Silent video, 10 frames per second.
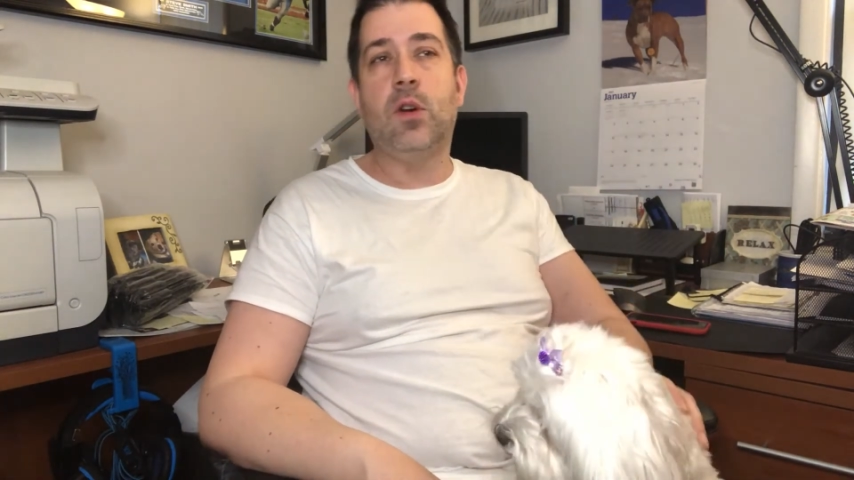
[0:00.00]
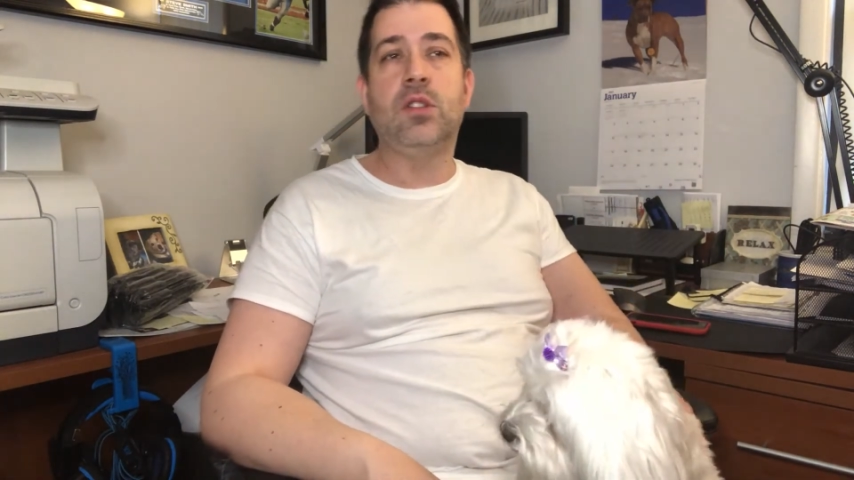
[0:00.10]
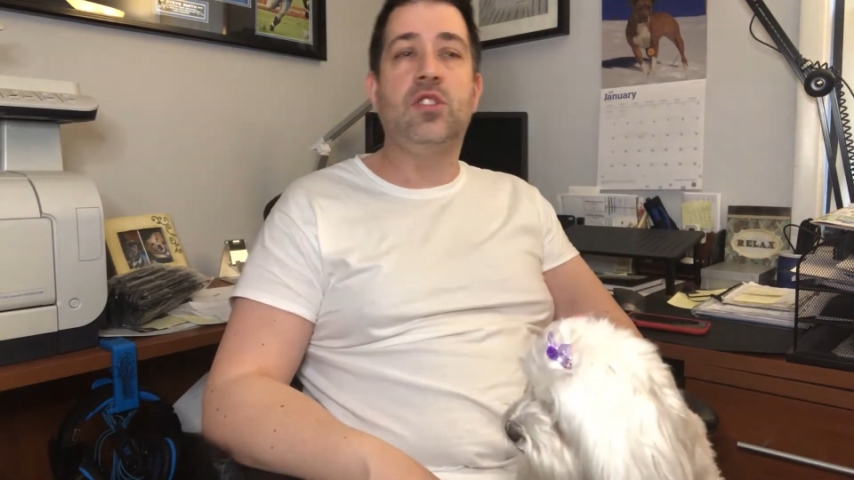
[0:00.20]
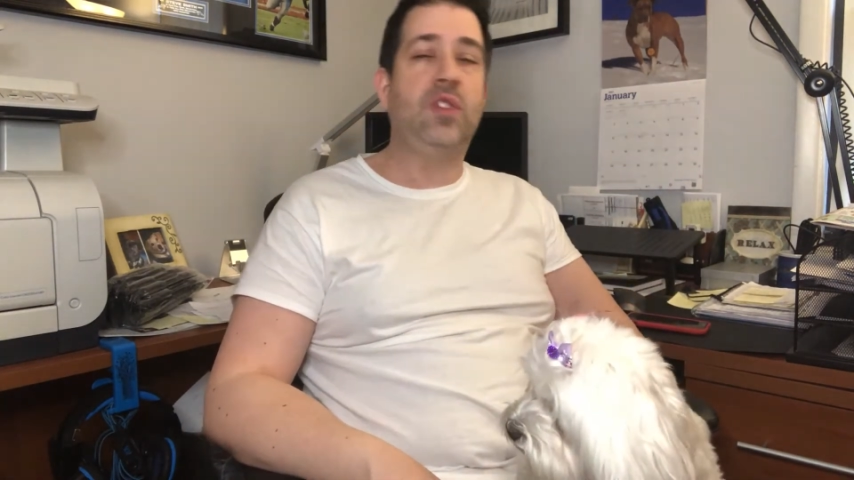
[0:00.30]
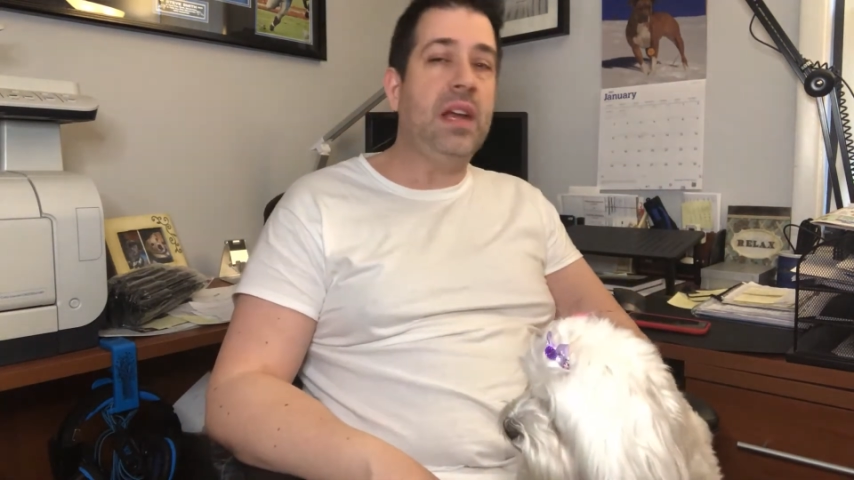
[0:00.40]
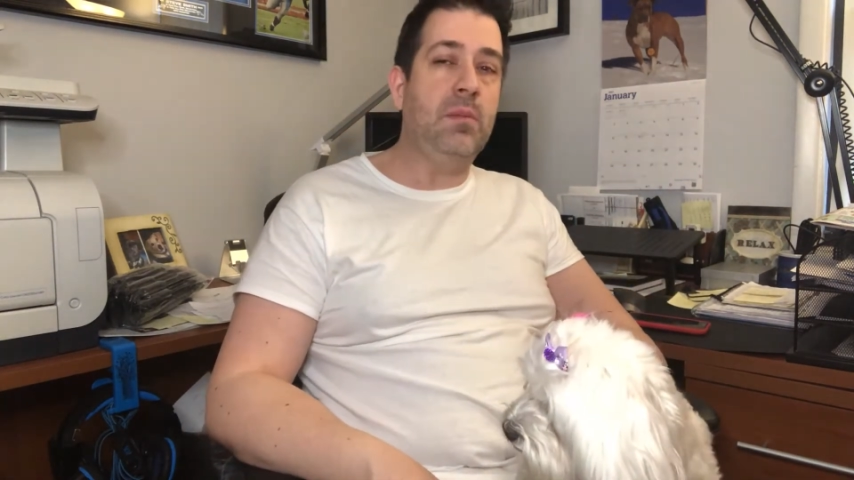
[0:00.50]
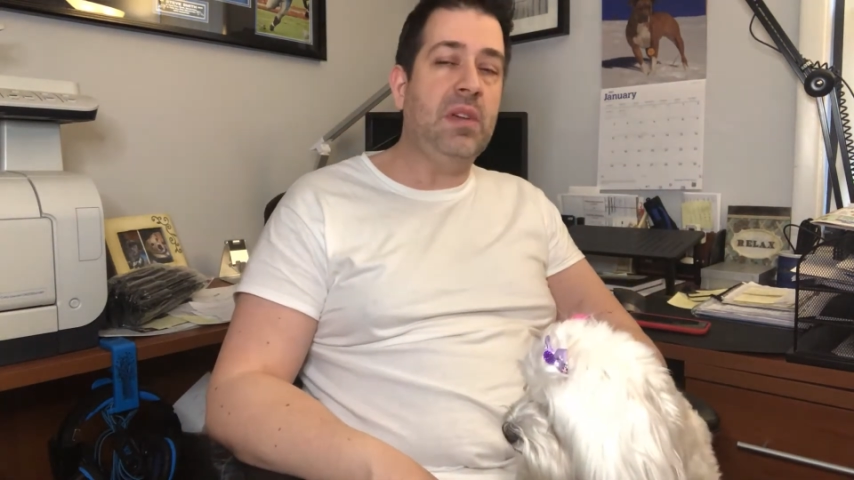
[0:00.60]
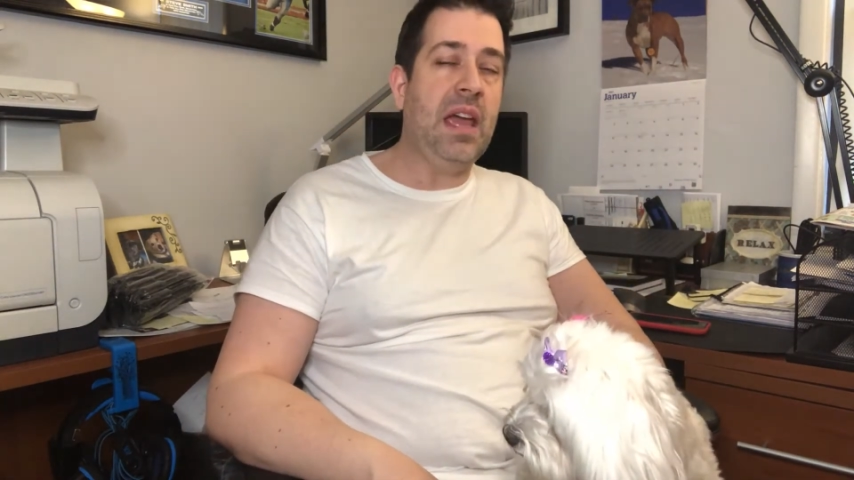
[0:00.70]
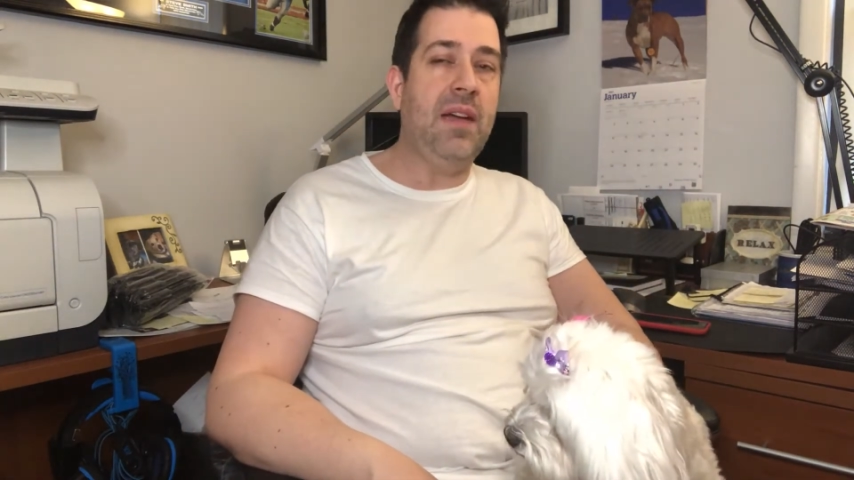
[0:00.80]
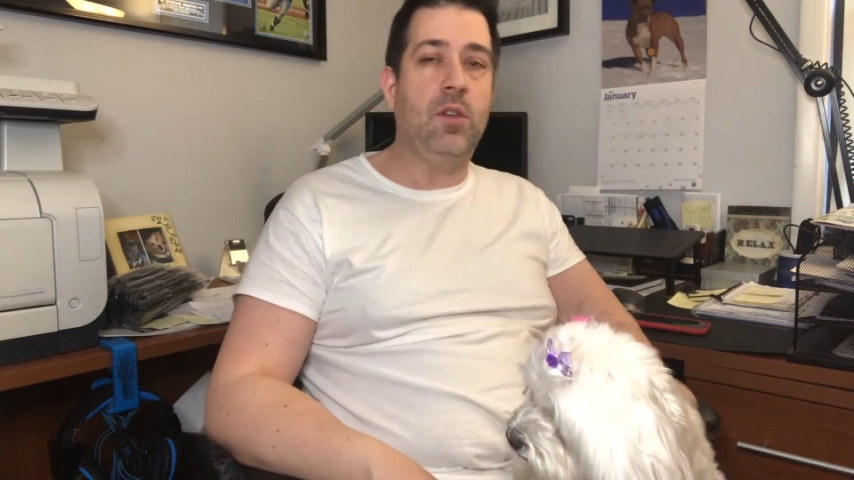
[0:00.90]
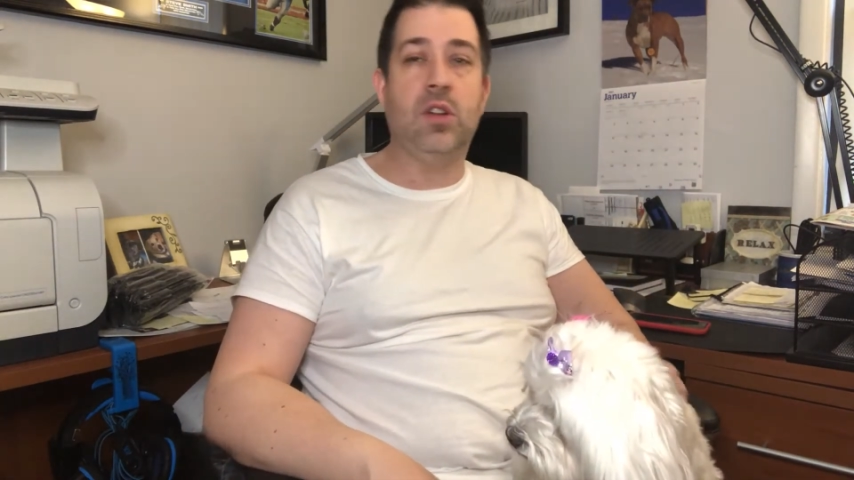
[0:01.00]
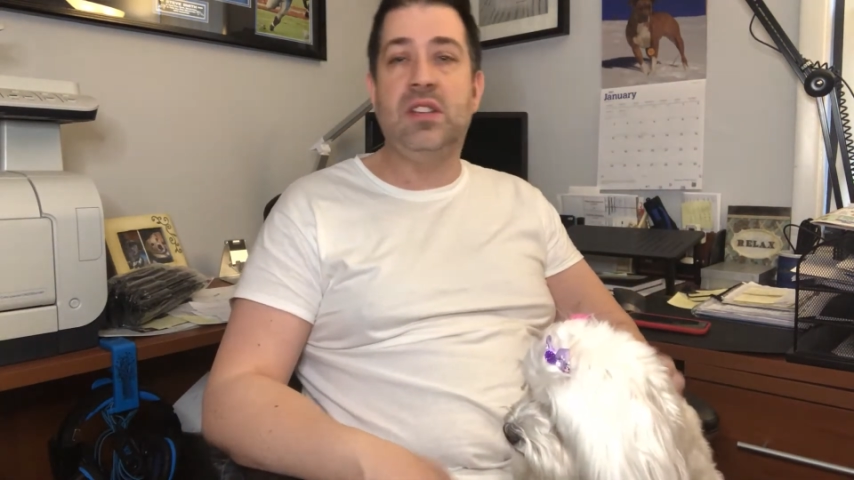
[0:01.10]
or to train a behavior, or to